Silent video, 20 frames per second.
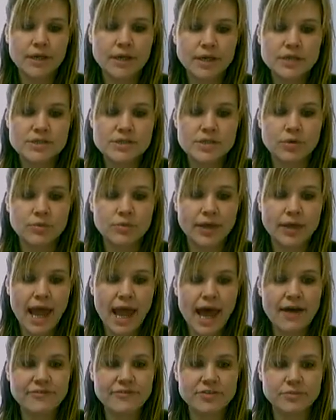So we
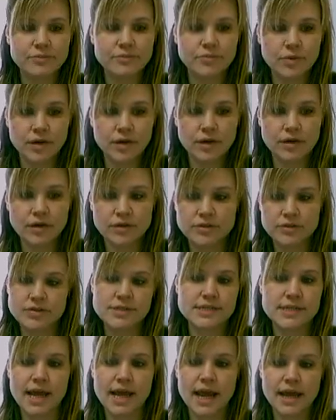have to
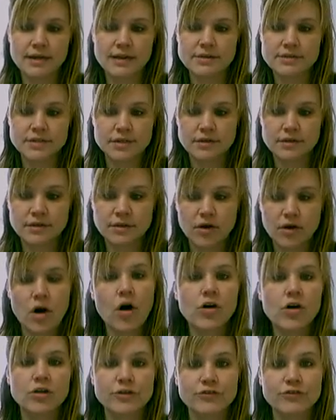understand
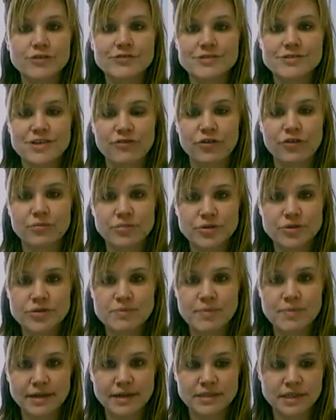all of those different
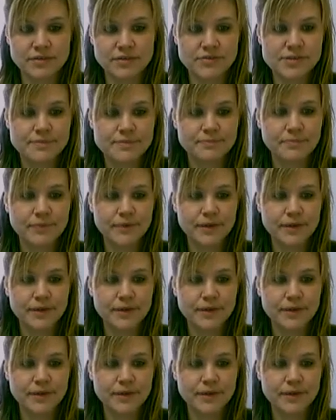perspectives.